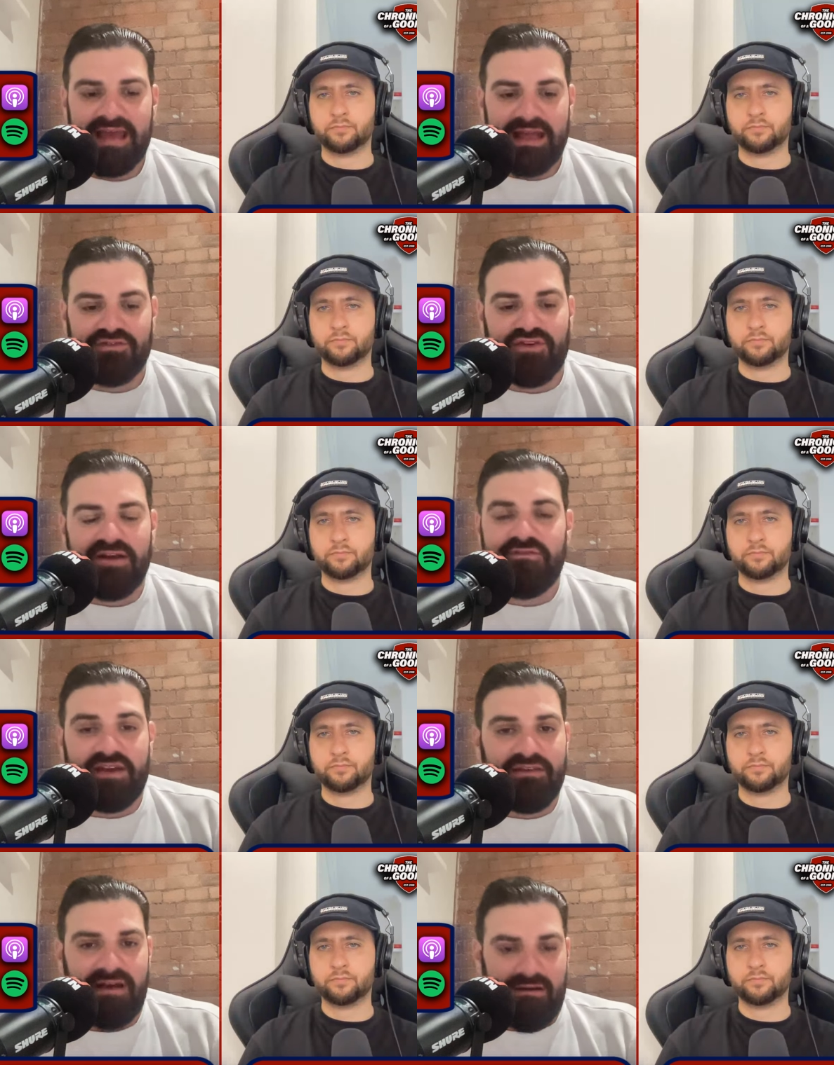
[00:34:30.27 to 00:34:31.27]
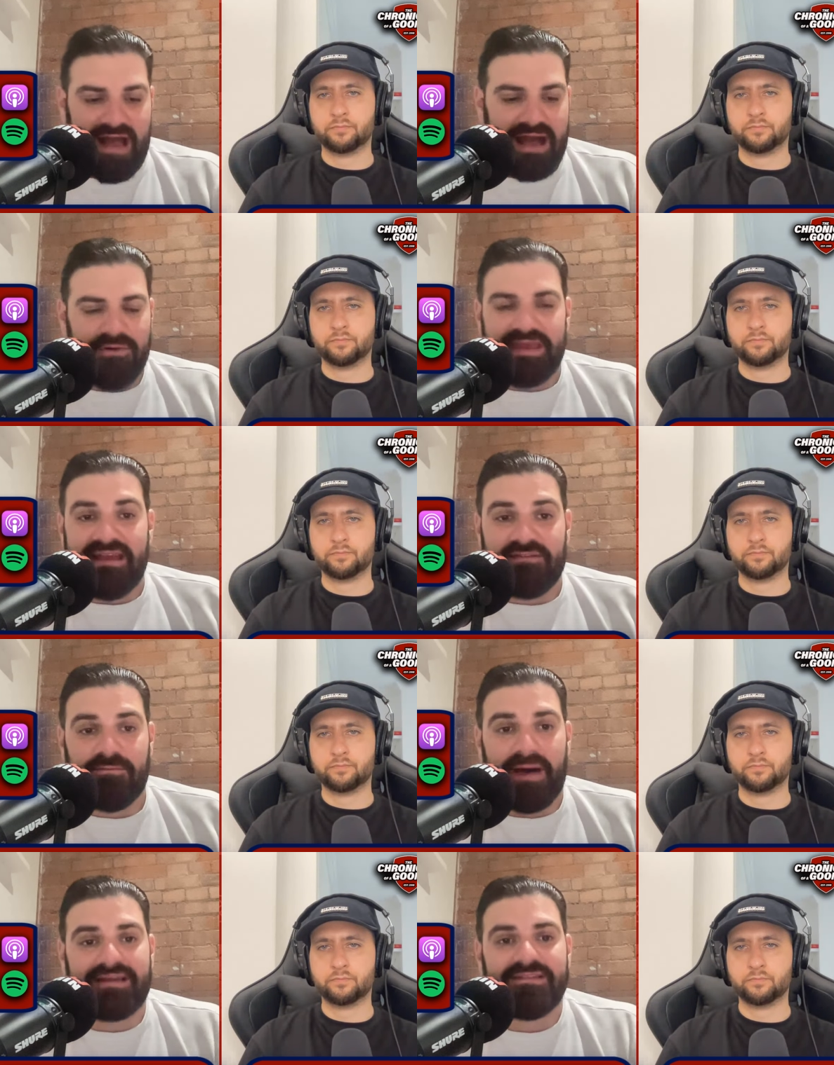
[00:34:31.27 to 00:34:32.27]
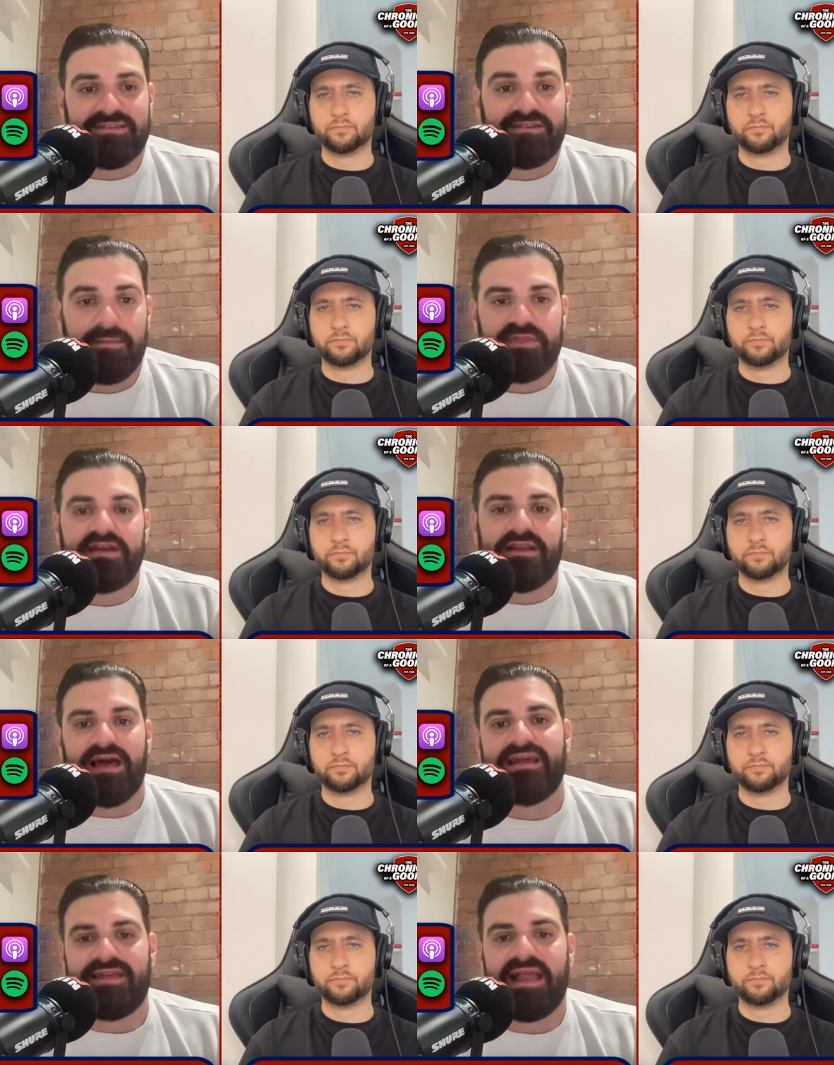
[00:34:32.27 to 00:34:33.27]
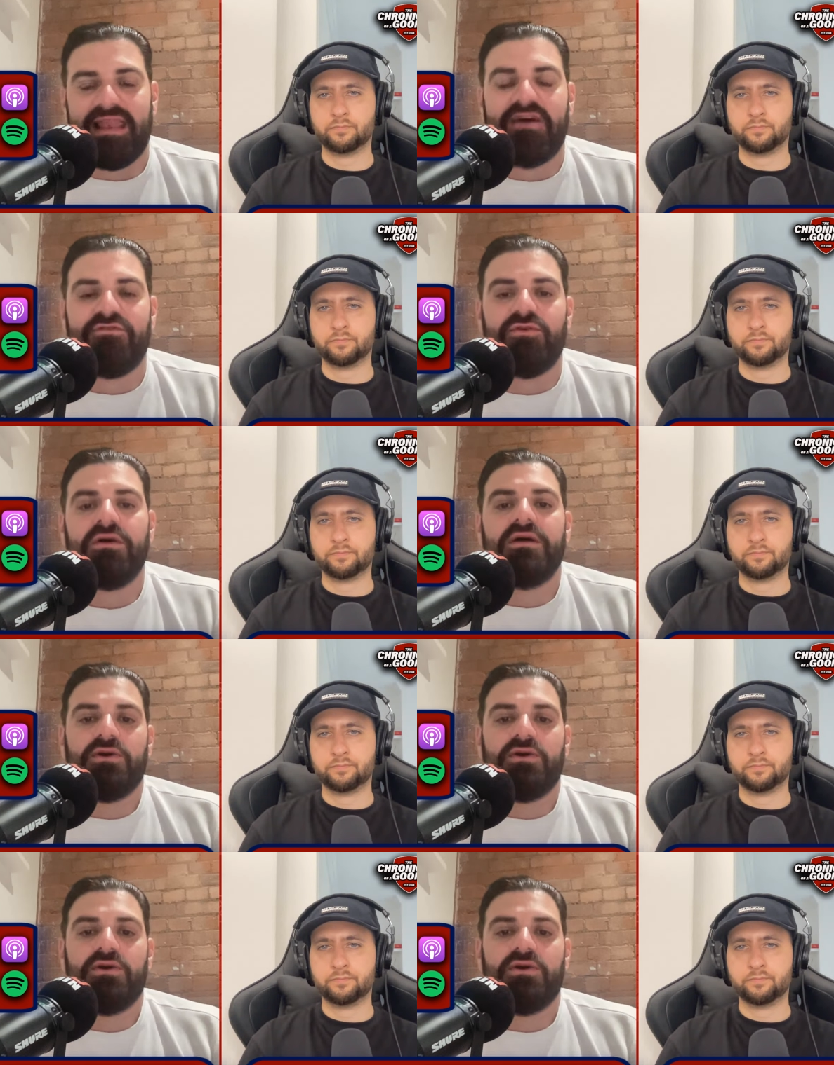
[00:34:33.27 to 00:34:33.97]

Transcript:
Speaker 1: and try and figure out how he gets back to something like that level.